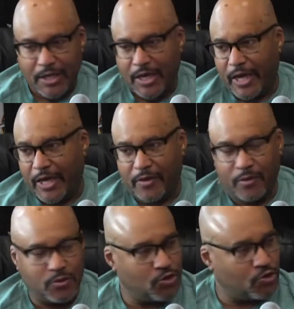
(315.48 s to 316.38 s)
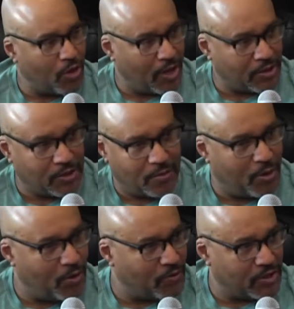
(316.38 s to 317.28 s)
And there was trucks on
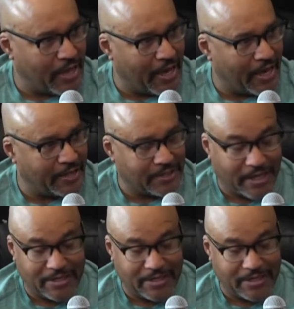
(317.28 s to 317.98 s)
both sides.